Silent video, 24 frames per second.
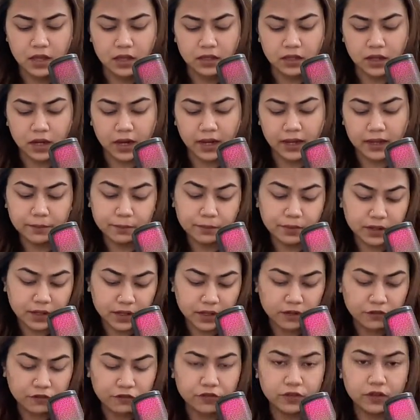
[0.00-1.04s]
I
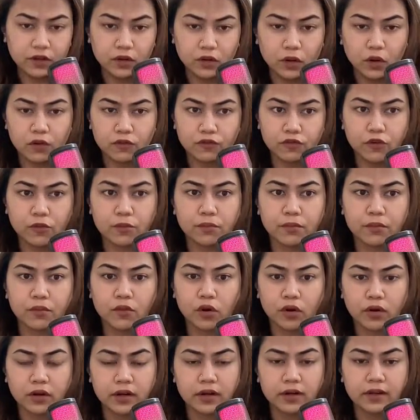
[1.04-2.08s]
believe the long form
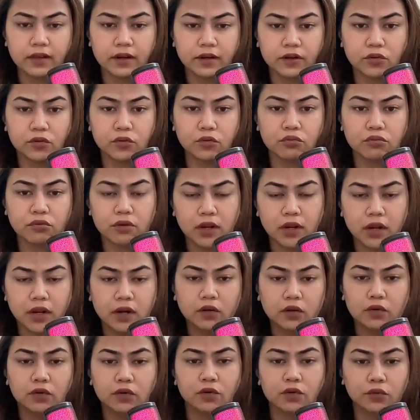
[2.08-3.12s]
content that you create
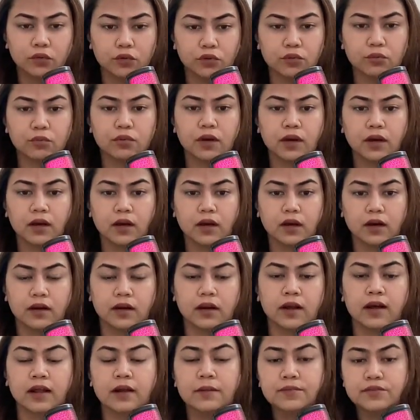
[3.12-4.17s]
on YouTube
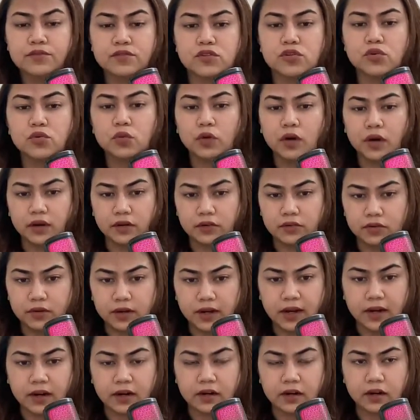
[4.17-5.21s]
helps you
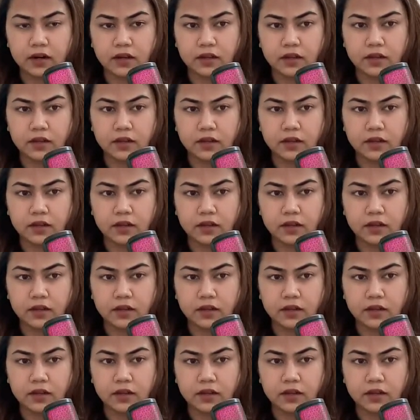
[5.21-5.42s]
attract